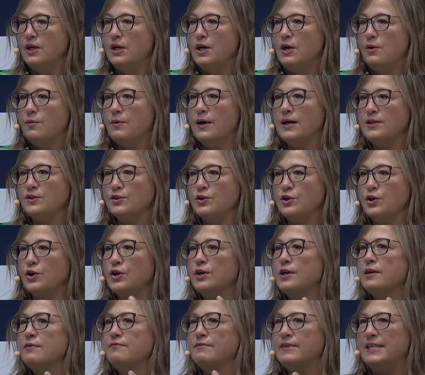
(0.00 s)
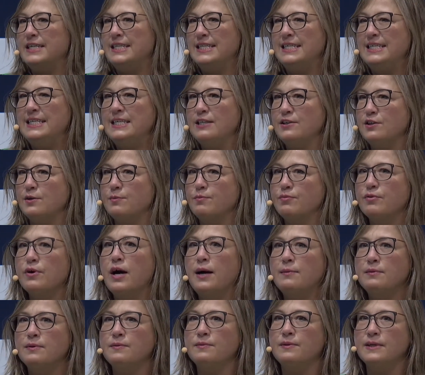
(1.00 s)
Whereas current VCs are
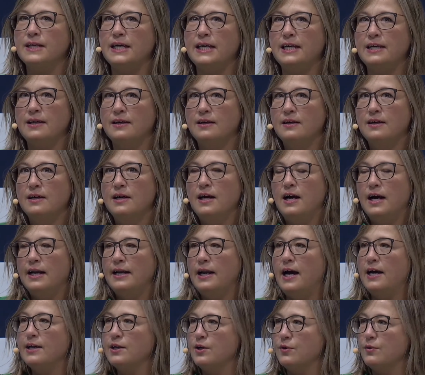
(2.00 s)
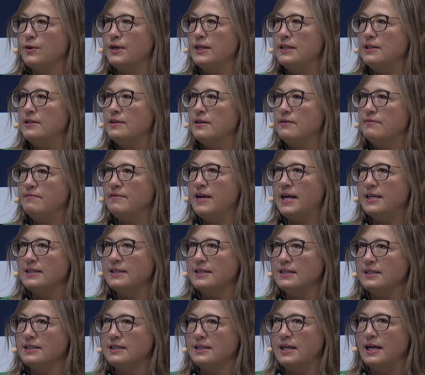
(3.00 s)
probably not going to
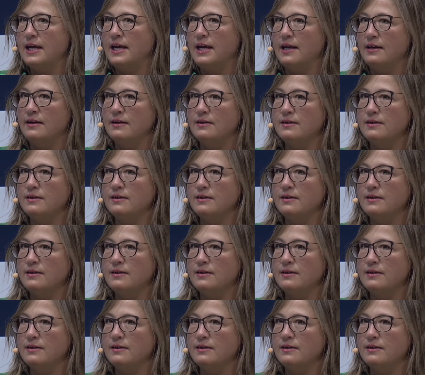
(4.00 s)
invest in